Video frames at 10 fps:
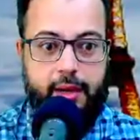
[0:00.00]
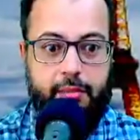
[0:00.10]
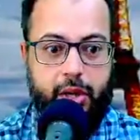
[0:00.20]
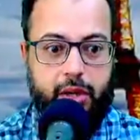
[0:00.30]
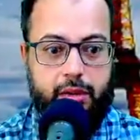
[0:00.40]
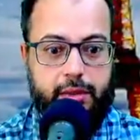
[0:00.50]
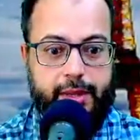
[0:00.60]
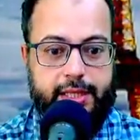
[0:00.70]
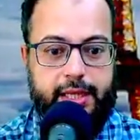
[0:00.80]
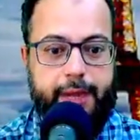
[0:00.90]
Markle, the
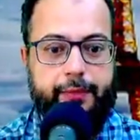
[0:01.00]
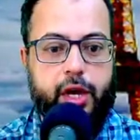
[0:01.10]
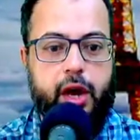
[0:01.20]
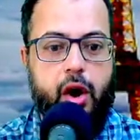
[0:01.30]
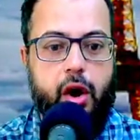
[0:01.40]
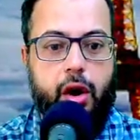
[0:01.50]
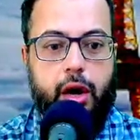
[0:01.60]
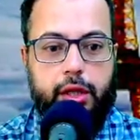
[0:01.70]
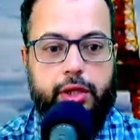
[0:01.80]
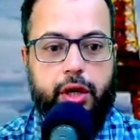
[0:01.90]
Maxilla.
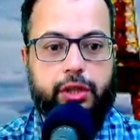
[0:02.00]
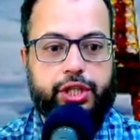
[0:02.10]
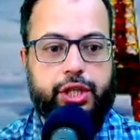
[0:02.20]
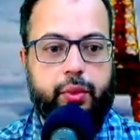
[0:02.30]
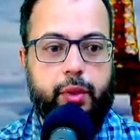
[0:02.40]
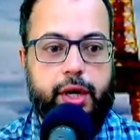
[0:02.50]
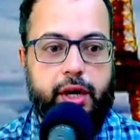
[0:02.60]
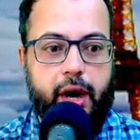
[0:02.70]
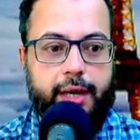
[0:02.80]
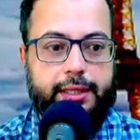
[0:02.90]
Although she would
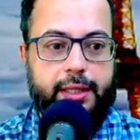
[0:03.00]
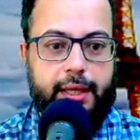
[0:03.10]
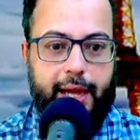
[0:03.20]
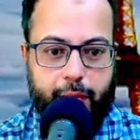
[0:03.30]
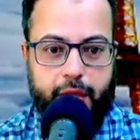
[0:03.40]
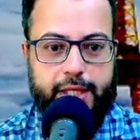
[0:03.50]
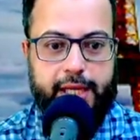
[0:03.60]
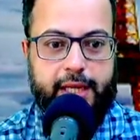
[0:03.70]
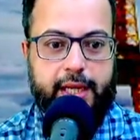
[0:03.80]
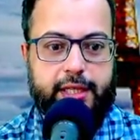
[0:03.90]
not elaborate in
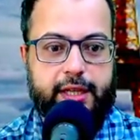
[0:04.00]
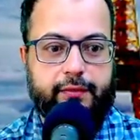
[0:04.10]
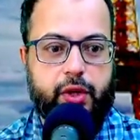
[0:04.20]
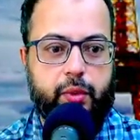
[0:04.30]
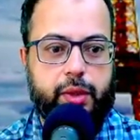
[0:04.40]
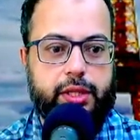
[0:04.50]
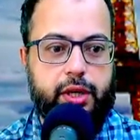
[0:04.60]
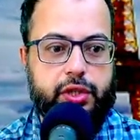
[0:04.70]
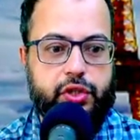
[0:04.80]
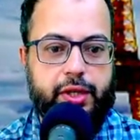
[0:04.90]
an interview with the
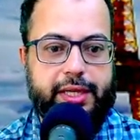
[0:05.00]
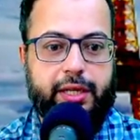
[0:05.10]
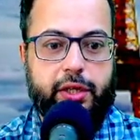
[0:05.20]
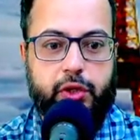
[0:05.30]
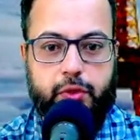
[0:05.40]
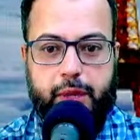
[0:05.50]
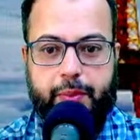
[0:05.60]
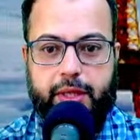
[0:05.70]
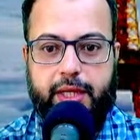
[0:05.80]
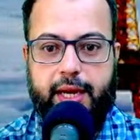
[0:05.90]
Australian
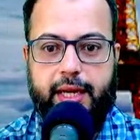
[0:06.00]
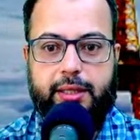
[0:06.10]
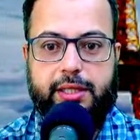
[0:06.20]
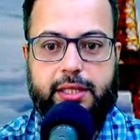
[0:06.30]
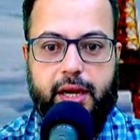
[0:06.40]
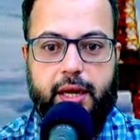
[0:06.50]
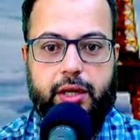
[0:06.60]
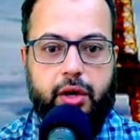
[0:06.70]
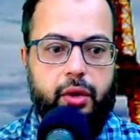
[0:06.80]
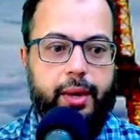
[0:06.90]
newspaper, The Herald Sun,
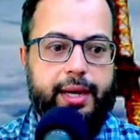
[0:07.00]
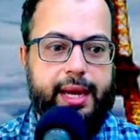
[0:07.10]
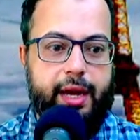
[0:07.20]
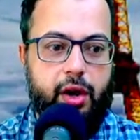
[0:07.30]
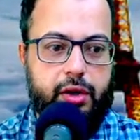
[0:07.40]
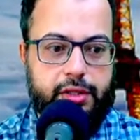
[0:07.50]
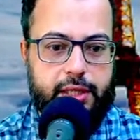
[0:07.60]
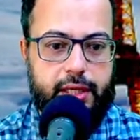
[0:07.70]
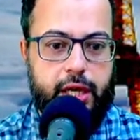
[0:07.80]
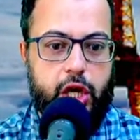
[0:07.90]
Cohen and
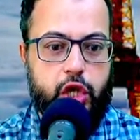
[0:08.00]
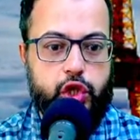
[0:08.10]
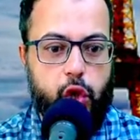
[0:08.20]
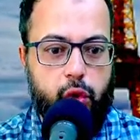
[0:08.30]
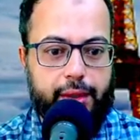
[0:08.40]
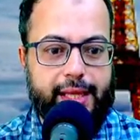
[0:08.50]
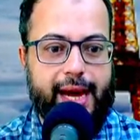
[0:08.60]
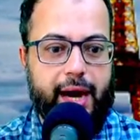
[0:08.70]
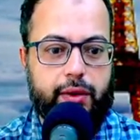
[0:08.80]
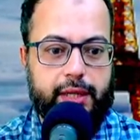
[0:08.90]
Aussie told the
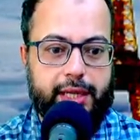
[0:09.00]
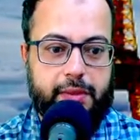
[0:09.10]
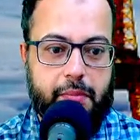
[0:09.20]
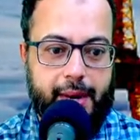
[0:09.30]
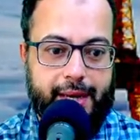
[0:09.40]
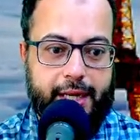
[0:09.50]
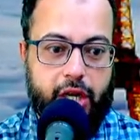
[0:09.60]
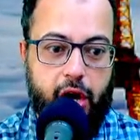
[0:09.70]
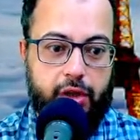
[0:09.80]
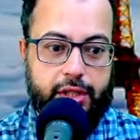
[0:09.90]
outlet Monday,
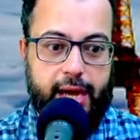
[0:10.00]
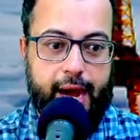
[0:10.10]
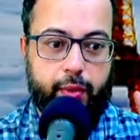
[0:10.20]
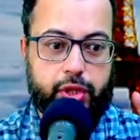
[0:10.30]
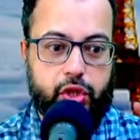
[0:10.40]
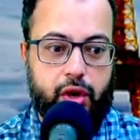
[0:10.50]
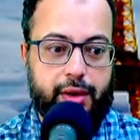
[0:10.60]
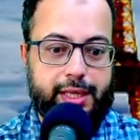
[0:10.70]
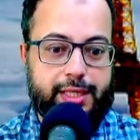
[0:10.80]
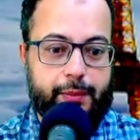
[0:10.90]
quote, "I was
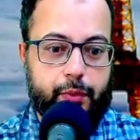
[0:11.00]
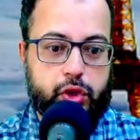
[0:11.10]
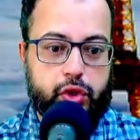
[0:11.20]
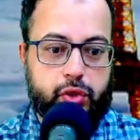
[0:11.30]
only supposed to